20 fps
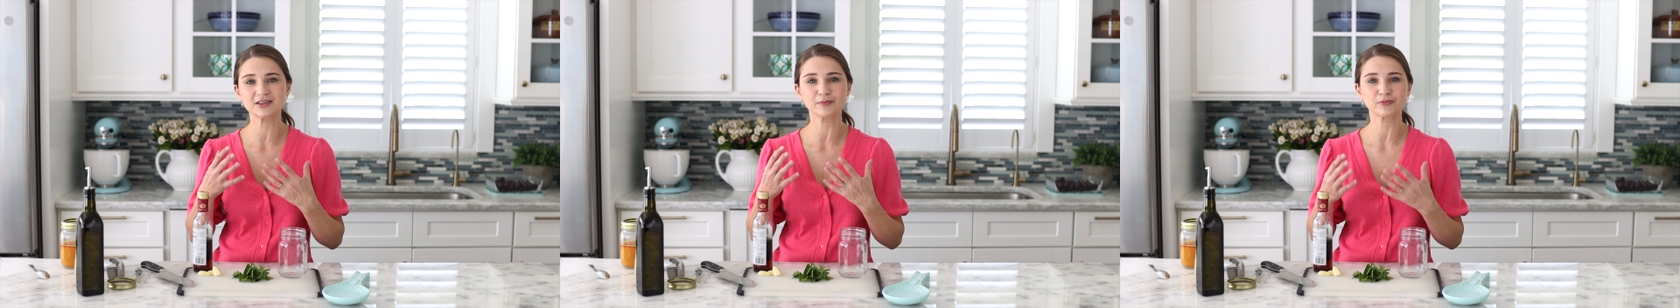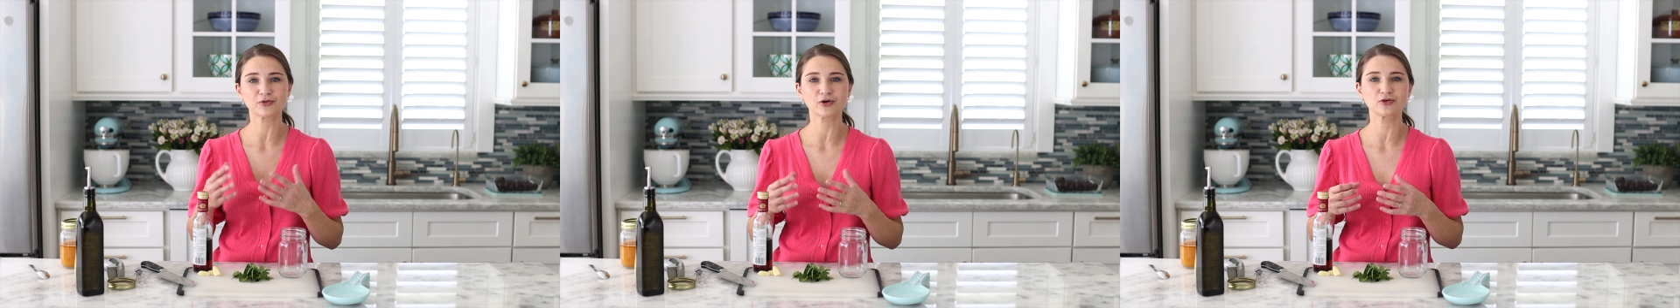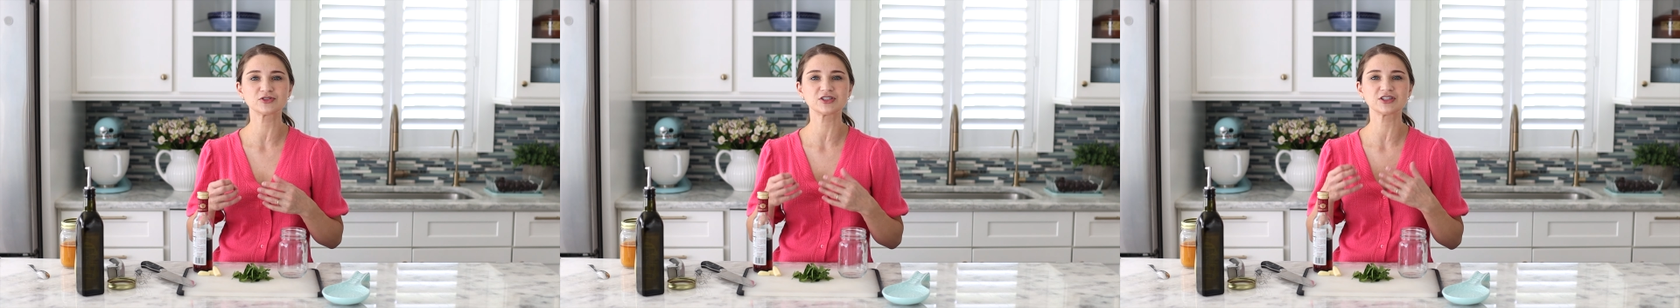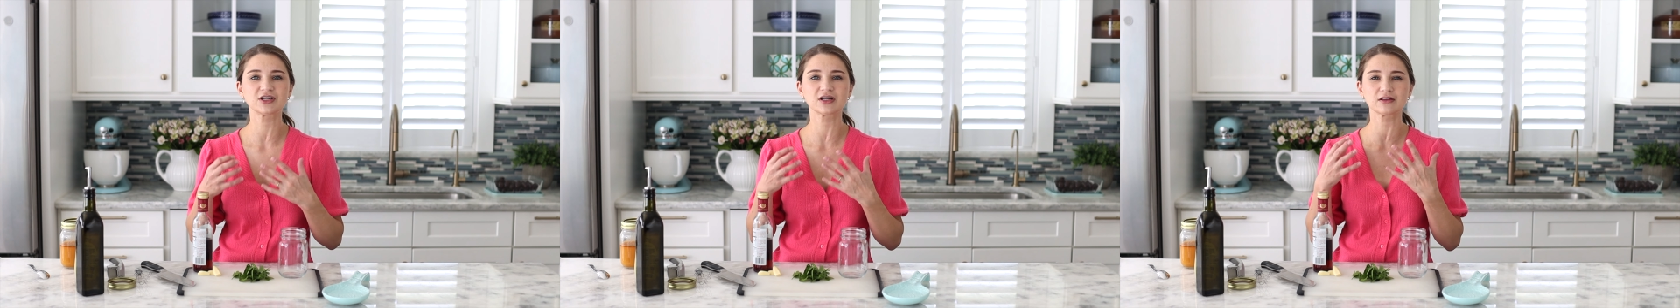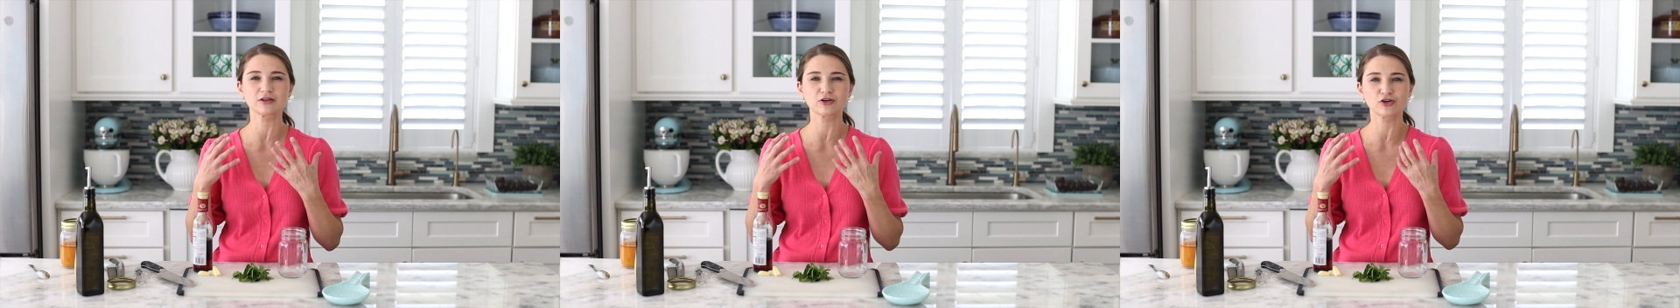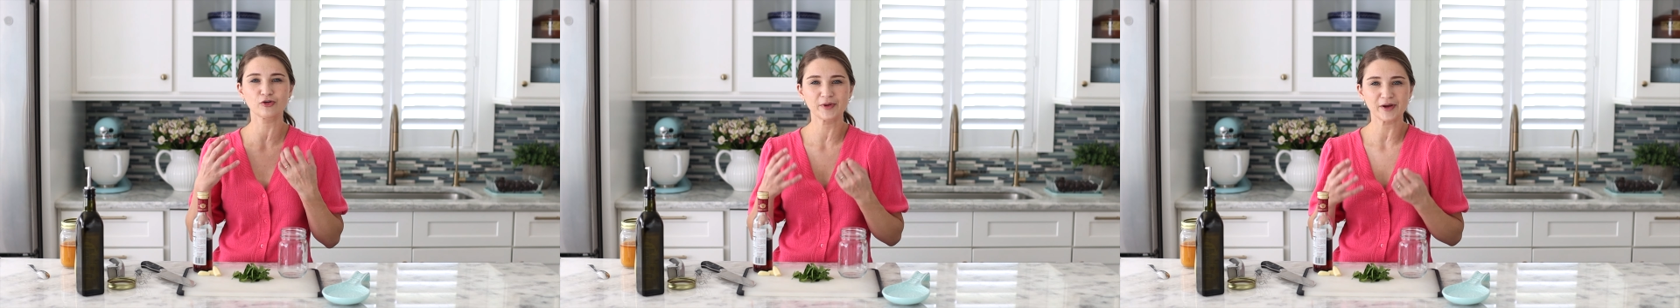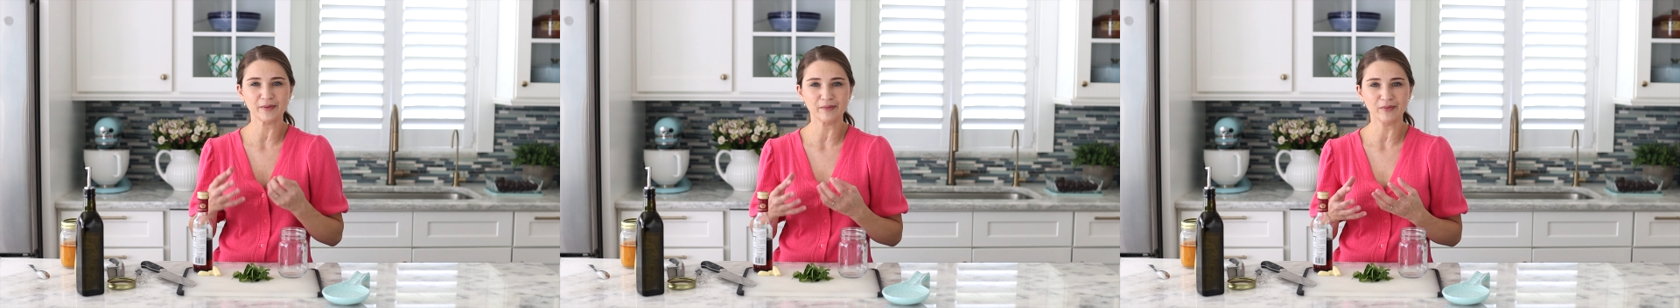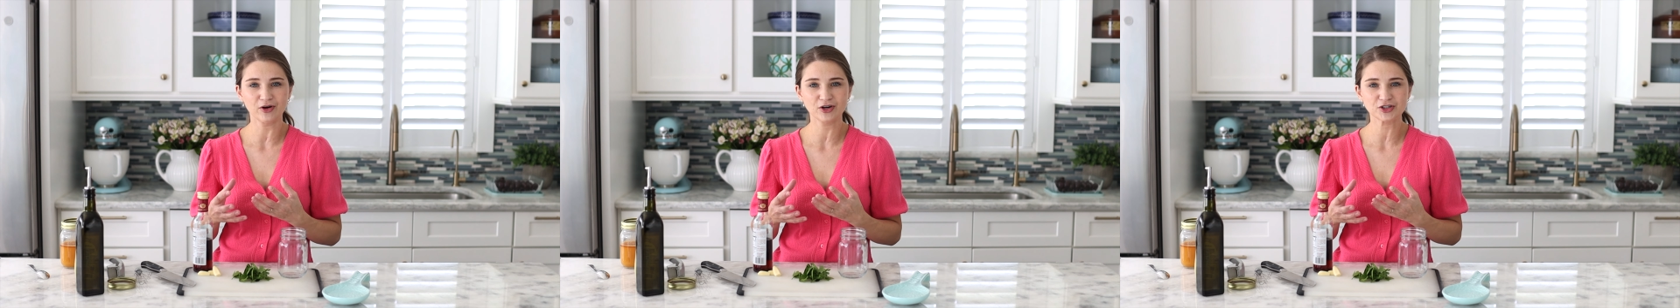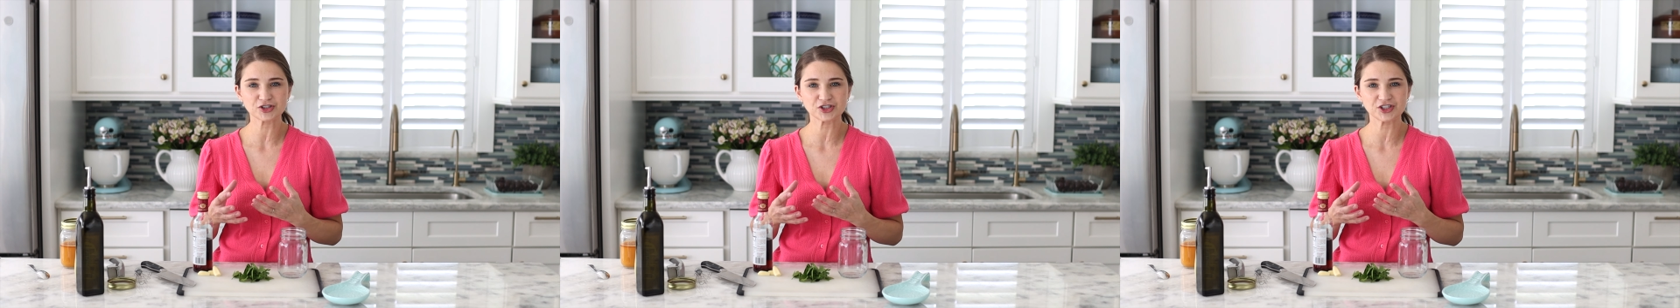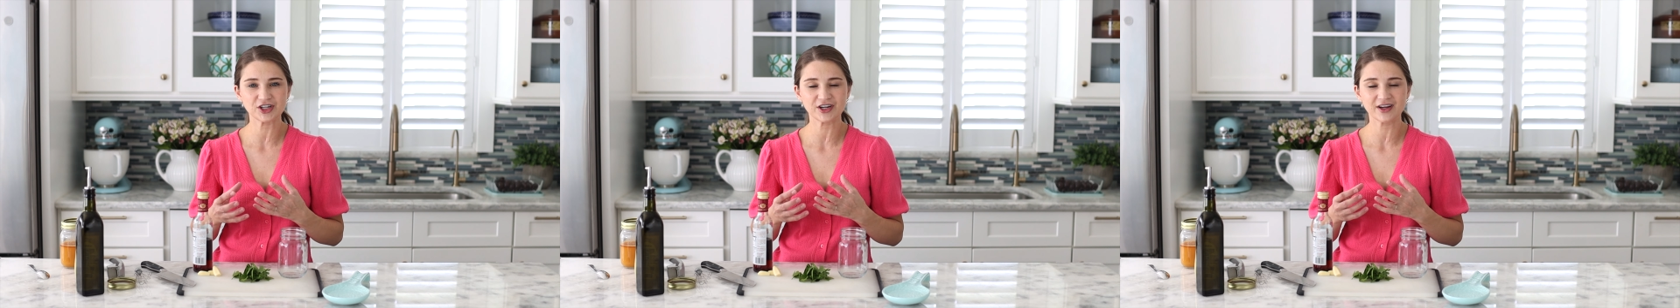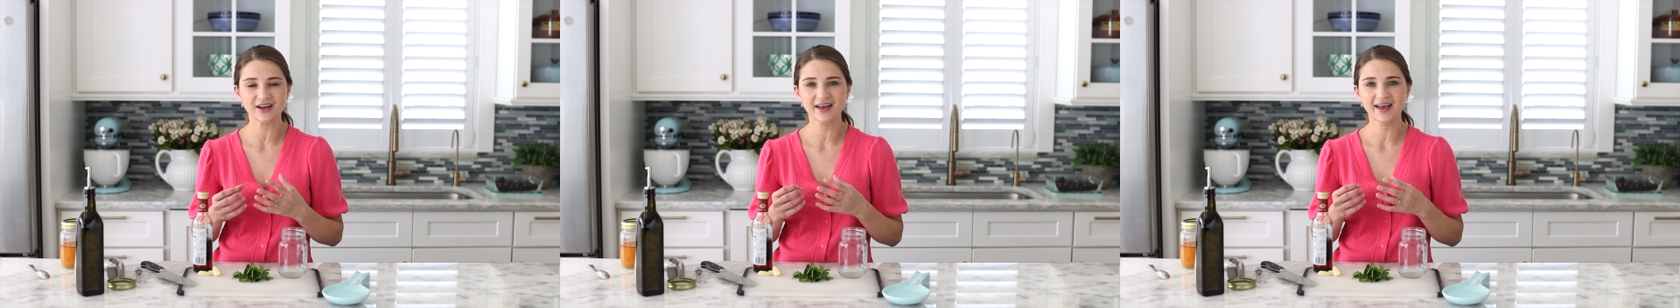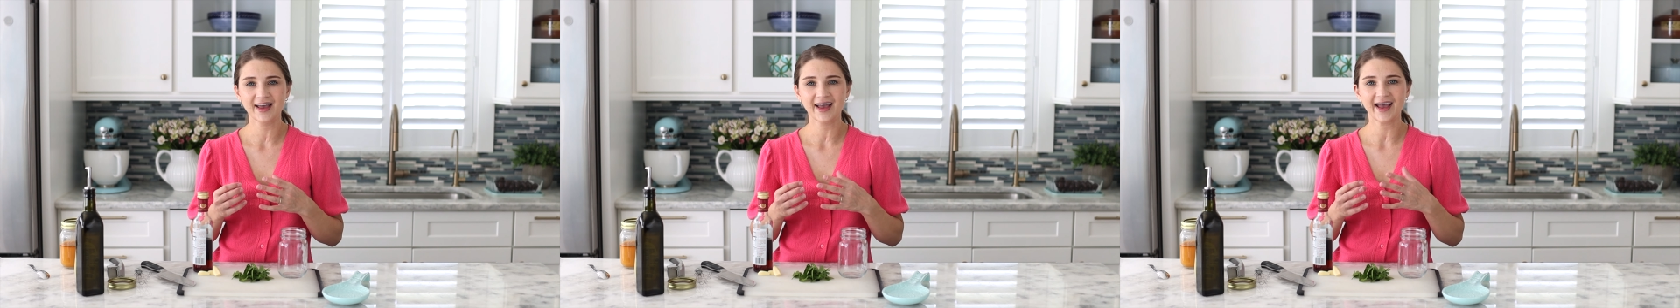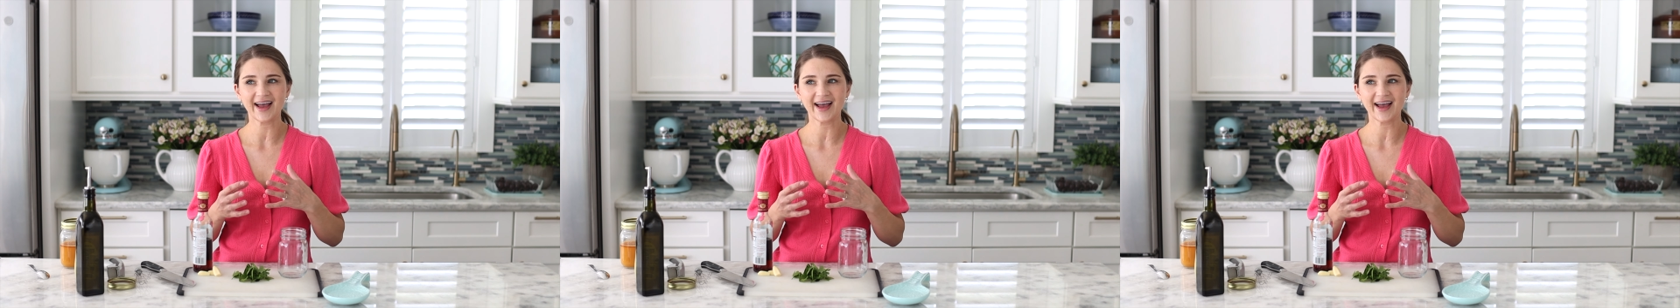the protein a little bit mushy.